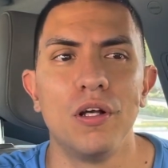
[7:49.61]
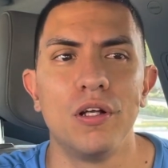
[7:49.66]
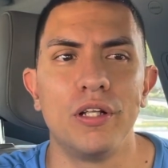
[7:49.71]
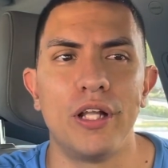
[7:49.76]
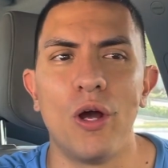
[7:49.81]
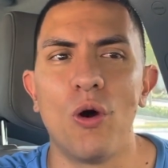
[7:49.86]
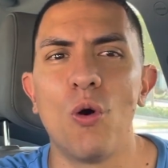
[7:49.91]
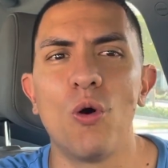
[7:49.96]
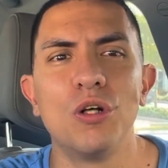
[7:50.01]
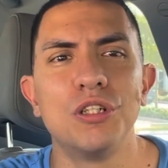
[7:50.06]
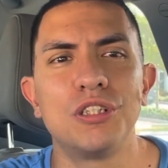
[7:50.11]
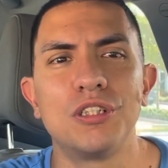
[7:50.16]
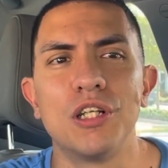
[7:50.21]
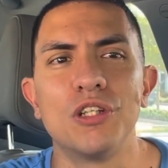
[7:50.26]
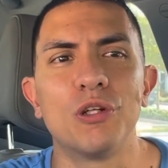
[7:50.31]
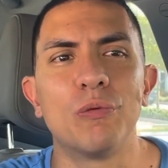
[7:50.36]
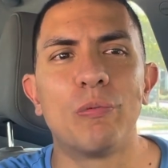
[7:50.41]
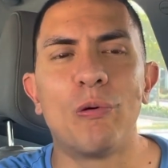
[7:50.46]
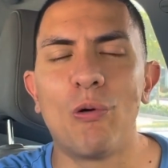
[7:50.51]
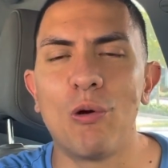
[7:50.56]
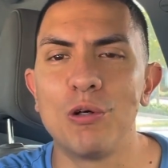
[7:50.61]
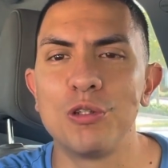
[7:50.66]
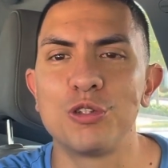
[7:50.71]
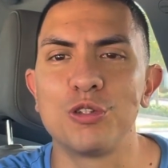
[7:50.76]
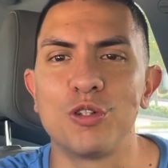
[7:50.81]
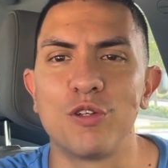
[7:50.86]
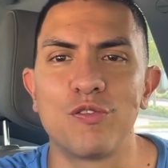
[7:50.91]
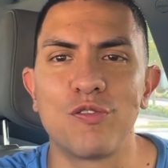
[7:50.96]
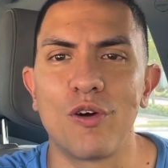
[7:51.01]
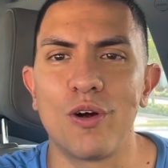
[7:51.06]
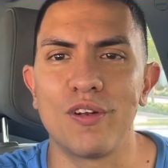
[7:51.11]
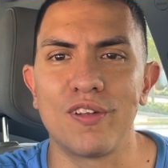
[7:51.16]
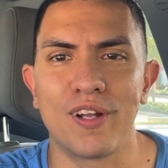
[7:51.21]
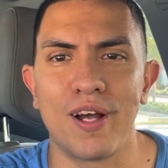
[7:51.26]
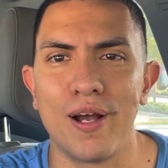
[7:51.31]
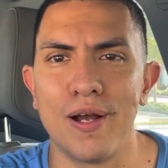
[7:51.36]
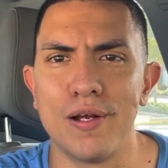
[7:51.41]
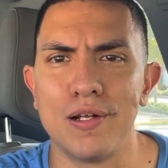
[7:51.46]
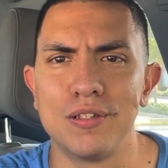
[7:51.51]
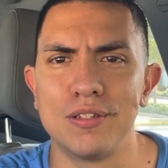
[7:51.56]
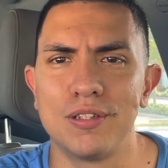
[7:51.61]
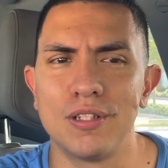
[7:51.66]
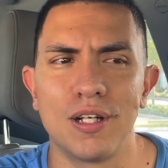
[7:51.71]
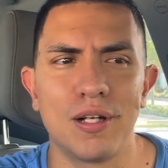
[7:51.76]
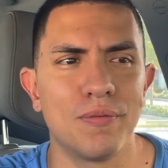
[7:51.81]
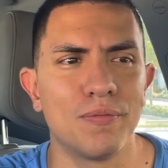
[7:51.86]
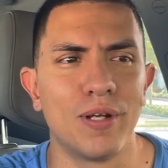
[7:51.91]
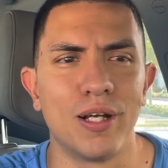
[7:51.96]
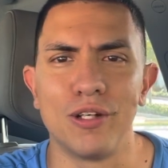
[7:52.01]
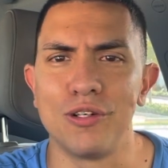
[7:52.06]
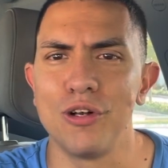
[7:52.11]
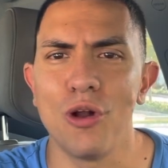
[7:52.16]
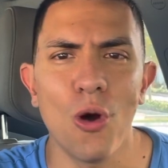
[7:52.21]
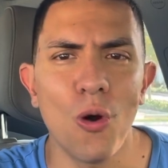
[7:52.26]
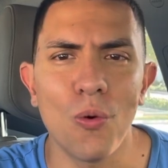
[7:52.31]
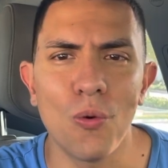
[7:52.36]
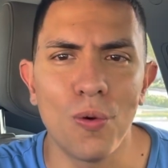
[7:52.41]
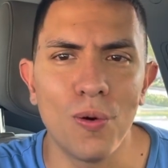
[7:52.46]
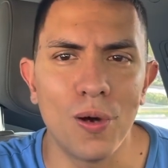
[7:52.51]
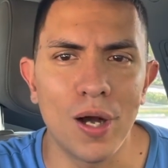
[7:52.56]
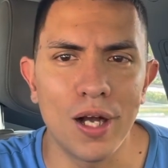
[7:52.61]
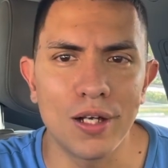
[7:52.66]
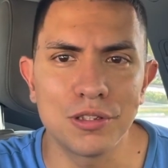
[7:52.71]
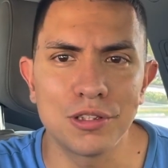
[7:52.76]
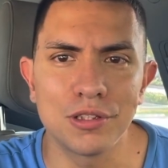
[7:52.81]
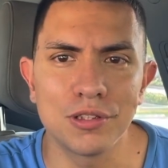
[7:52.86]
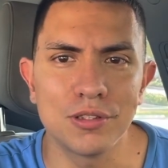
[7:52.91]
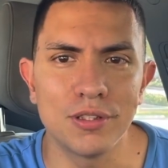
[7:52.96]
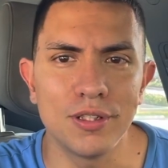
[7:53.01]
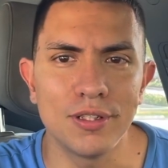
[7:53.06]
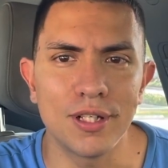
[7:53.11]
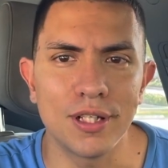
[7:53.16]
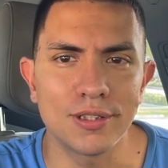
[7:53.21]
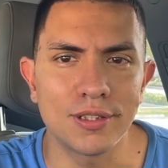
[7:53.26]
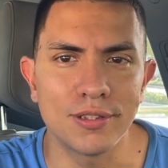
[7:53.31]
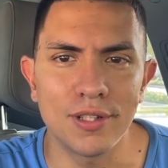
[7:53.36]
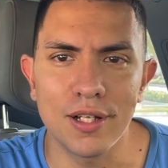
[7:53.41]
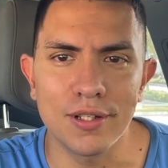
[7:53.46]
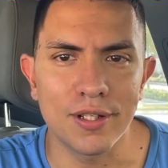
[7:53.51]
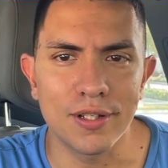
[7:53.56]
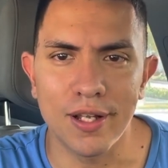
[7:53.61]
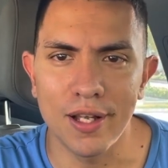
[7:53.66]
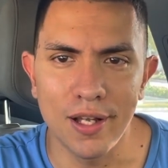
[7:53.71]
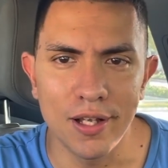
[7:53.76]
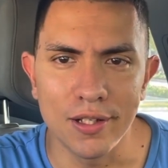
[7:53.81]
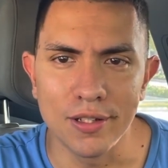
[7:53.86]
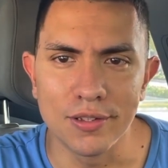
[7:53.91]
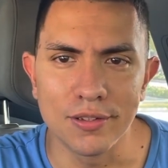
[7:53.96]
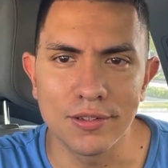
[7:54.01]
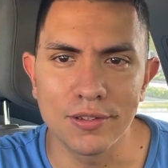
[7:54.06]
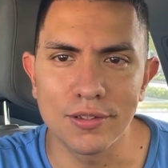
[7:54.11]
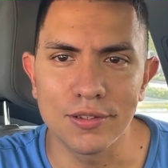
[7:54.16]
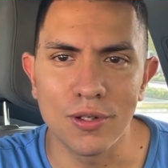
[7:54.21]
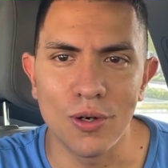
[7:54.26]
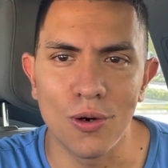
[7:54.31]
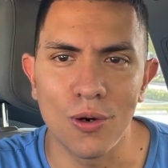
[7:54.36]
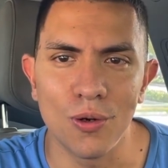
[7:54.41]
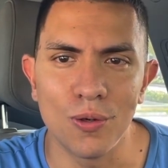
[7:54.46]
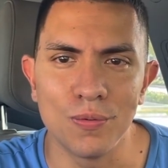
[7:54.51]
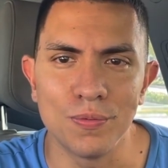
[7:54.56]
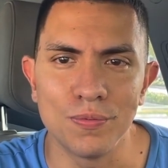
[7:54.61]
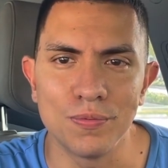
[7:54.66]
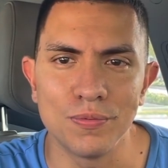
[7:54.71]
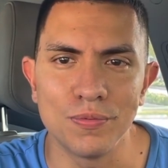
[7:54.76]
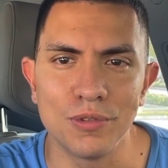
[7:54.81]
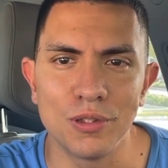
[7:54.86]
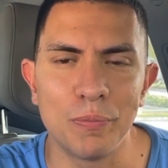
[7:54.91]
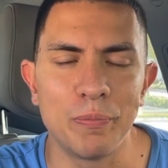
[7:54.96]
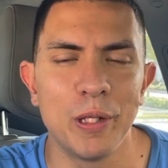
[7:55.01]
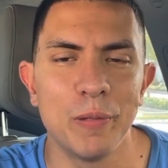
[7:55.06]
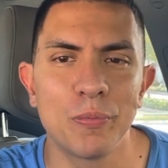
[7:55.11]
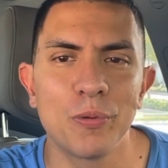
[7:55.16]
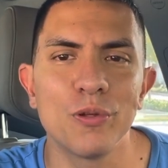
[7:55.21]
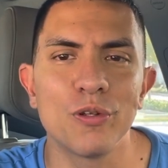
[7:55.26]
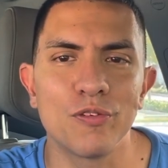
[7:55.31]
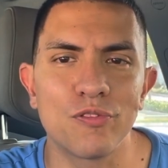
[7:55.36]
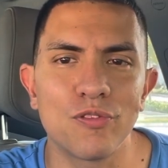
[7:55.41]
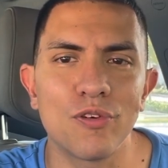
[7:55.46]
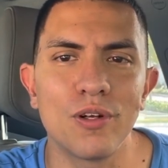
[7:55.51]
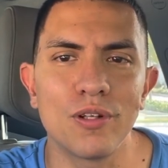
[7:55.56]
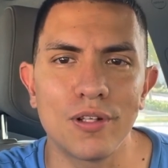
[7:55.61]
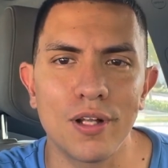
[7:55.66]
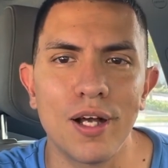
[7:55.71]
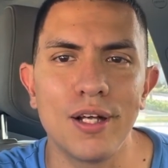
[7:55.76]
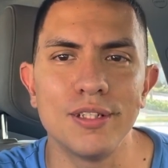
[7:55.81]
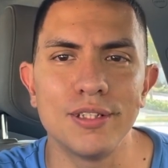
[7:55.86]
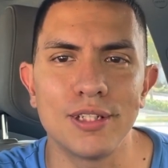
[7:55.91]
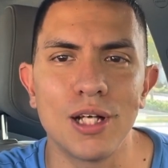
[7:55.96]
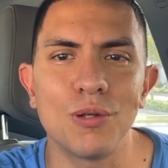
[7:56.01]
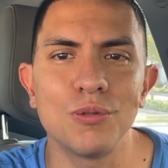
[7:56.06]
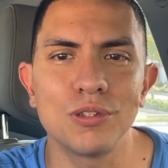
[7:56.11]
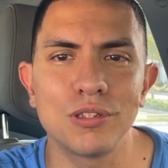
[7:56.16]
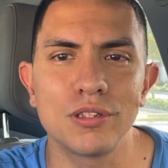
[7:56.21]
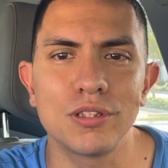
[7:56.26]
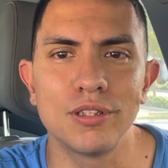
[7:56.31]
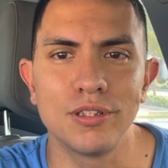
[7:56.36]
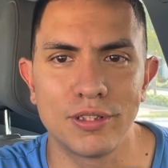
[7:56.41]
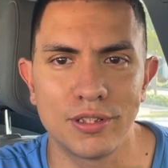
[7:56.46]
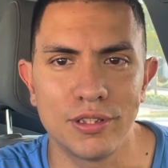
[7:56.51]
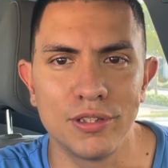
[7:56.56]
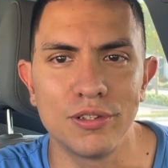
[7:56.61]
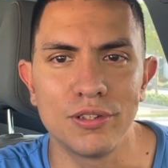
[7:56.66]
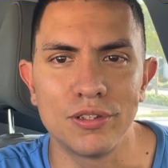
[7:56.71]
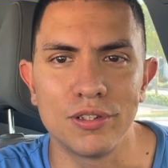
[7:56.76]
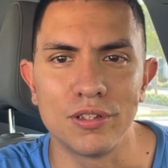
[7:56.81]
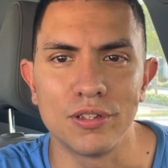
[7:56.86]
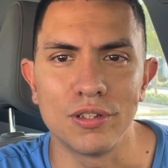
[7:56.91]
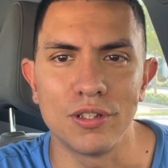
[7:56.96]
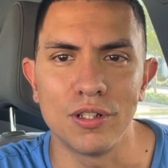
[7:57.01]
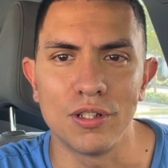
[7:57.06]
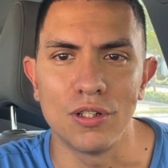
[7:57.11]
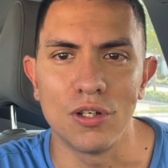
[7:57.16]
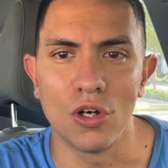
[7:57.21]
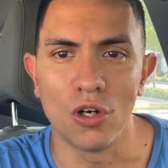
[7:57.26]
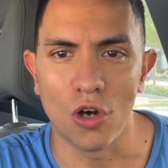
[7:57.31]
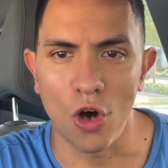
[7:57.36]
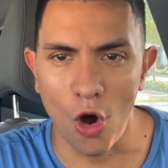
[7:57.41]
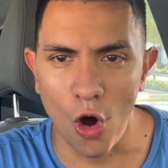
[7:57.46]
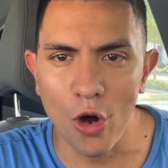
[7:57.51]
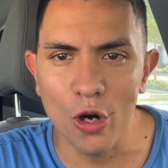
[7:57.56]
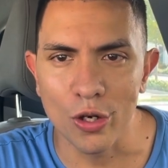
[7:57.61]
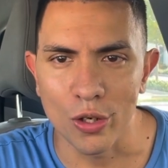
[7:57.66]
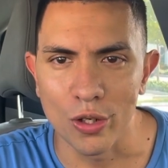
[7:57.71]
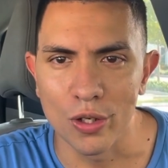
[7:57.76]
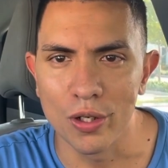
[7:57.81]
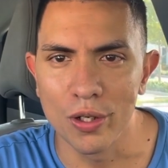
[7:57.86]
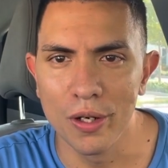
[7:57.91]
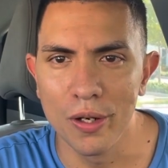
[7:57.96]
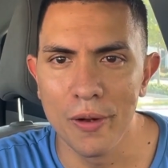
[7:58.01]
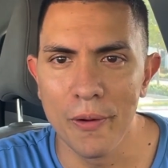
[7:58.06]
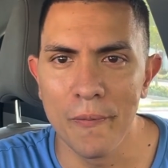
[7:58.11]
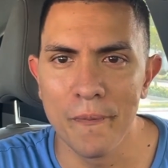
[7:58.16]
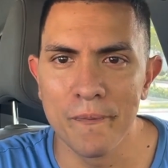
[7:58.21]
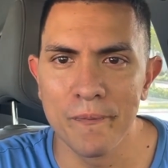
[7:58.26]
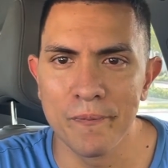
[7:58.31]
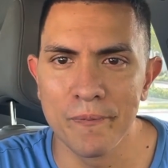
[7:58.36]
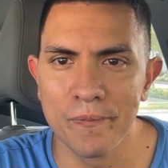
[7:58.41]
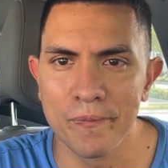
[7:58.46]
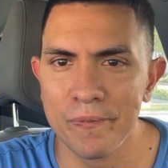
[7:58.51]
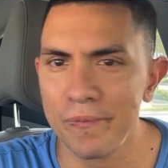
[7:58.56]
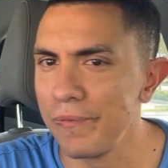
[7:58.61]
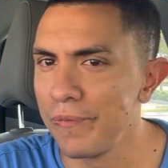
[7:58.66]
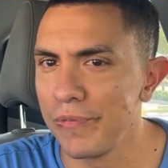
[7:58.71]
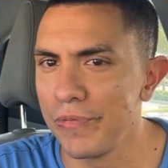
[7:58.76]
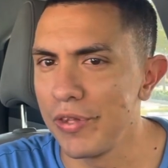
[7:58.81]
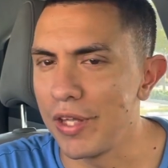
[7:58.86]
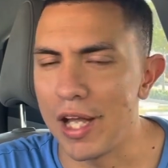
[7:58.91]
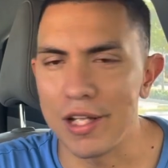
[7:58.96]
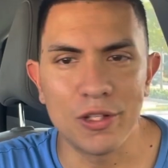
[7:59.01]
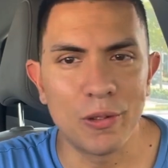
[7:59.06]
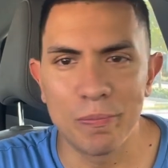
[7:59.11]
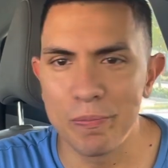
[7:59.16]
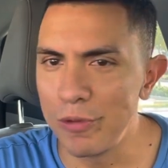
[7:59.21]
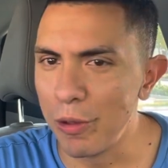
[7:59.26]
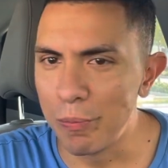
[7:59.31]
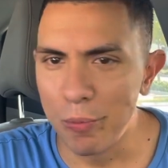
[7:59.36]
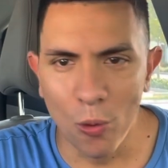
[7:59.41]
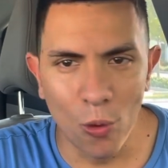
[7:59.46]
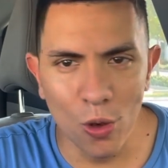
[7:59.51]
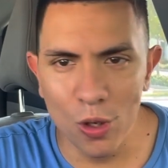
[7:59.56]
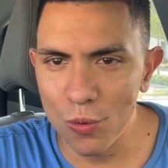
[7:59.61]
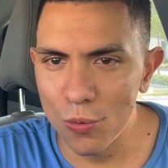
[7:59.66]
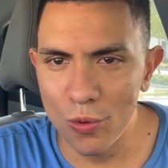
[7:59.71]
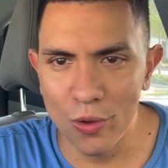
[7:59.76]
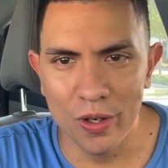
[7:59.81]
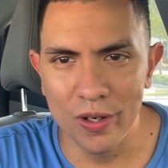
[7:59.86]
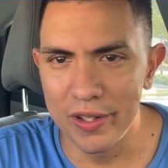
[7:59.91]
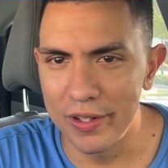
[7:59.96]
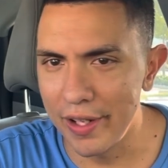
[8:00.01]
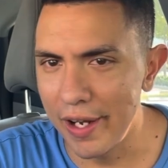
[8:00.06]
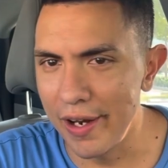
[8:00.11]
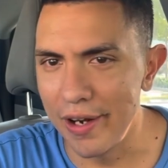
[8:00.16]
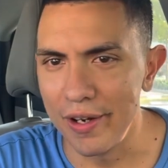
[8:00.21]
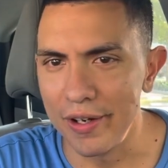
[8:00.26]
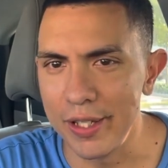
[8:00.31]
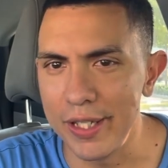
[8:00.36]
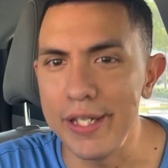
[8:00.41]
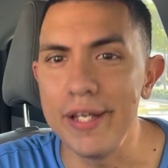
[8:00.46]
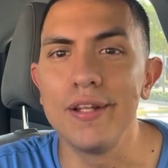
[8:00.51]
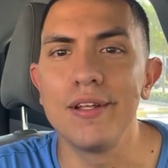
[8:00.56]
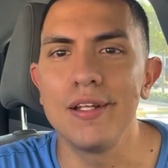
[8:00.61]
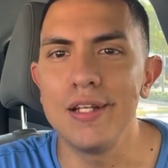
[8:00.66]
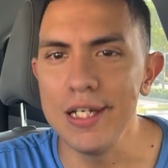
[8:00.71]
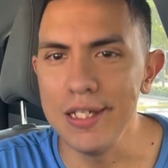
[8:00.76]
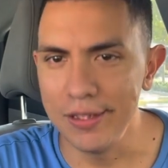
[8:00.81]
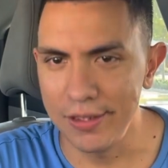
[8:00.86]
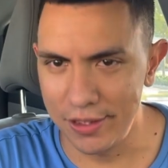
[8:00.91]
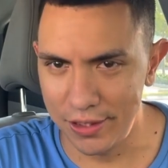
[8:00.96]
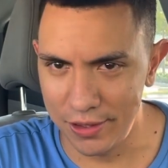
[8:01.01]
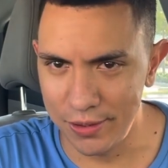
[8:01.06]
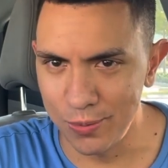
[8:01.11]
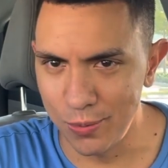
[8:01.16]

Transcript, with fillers: They always send the poor to the front lines. And I'm like, no, actually, that's not the case. Um, the people in the front lines, that was considered an honor not the, the poor weren't there. The elites